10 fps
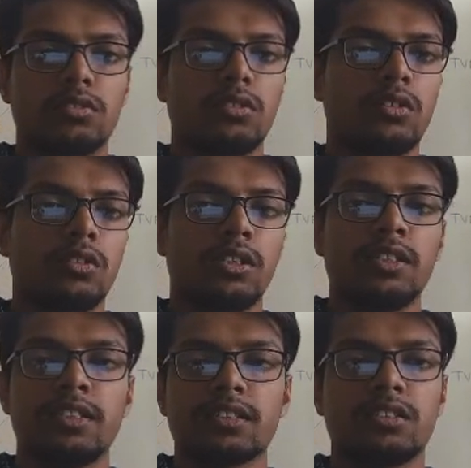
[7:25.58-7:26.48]
the
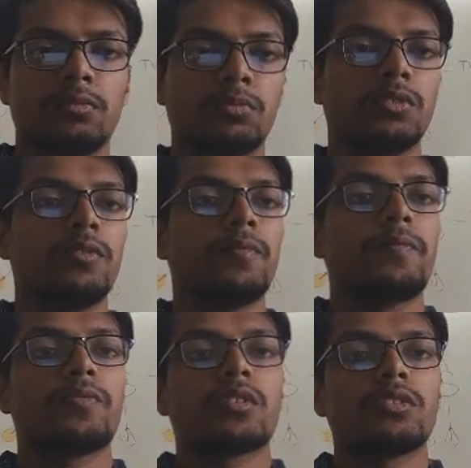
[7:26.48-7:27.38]
index number.
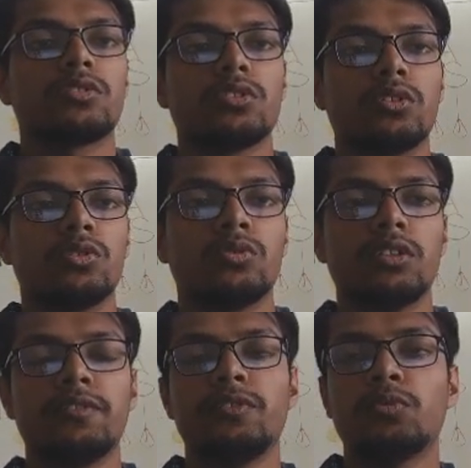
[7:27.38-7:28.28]
So
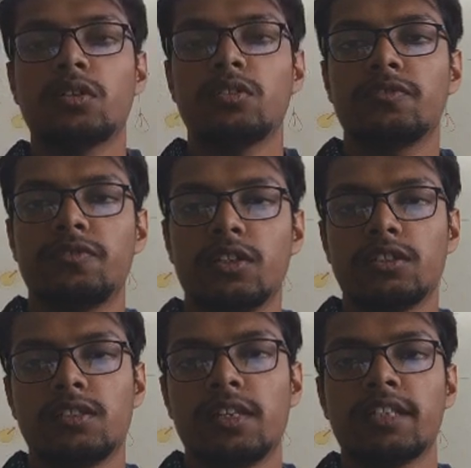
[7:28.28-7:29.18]
if you want the
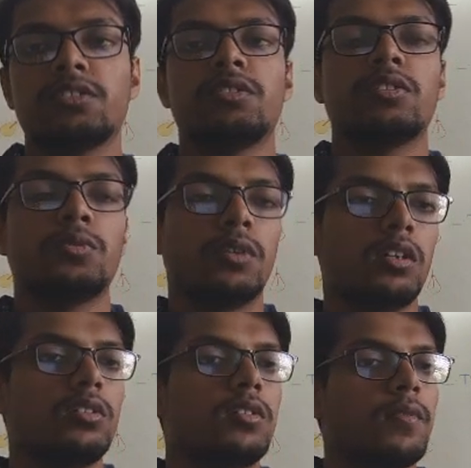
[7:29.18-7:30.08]
first letter in the
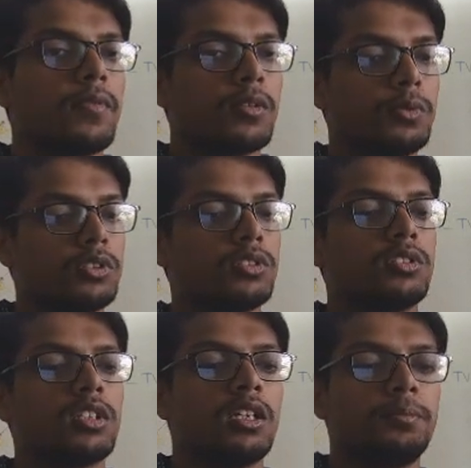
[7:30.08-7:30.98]
word, we
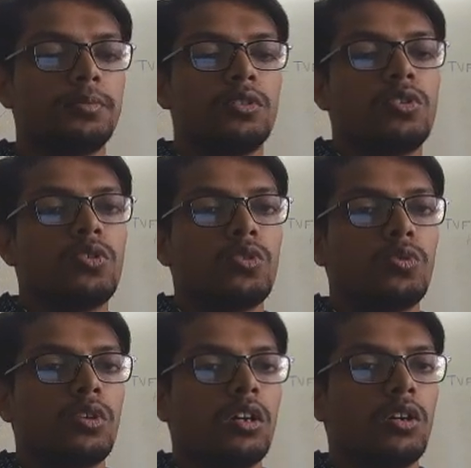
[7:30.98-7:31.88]
just type
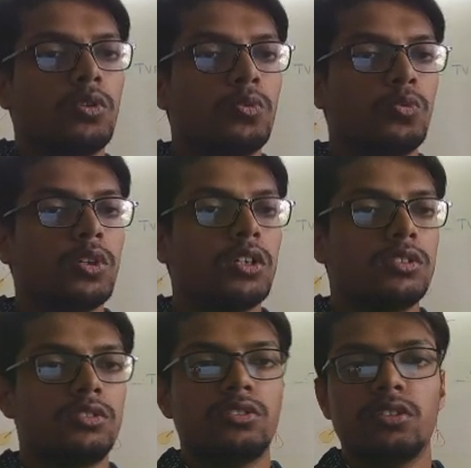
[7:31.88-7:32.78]

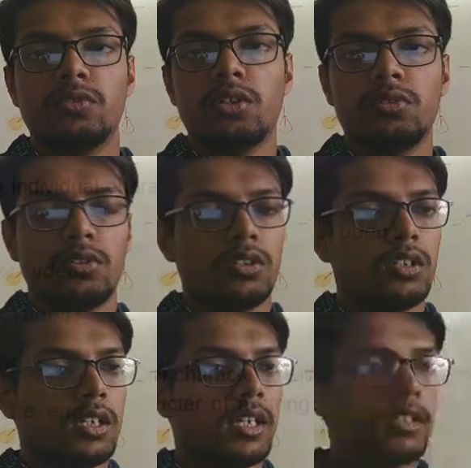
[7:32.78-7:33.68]
word 0,
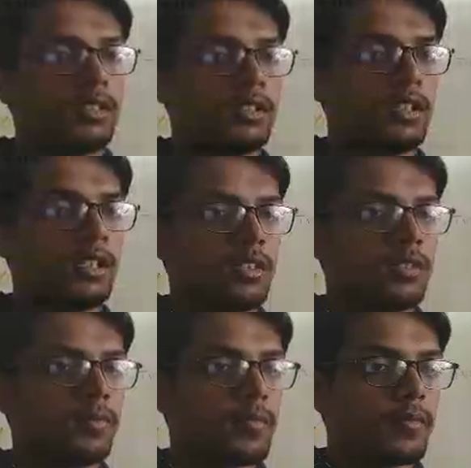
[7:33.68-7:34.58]
and
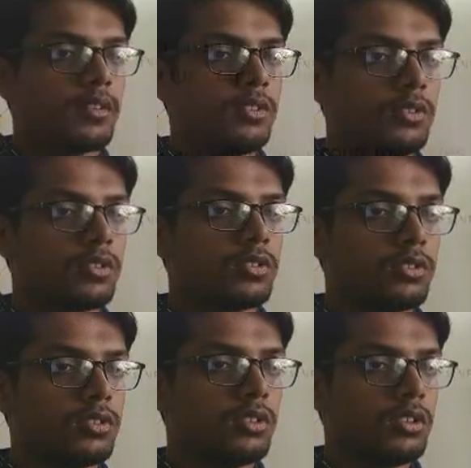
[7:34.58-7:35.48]
then you can
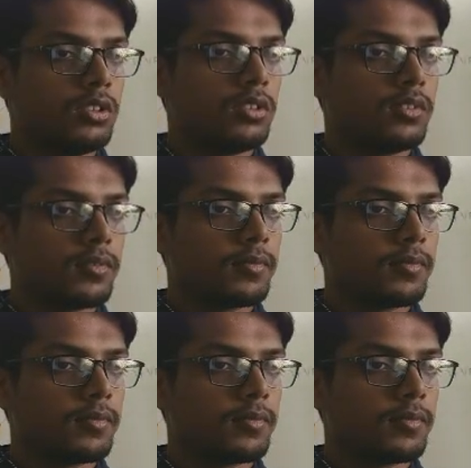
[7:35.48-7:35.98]
see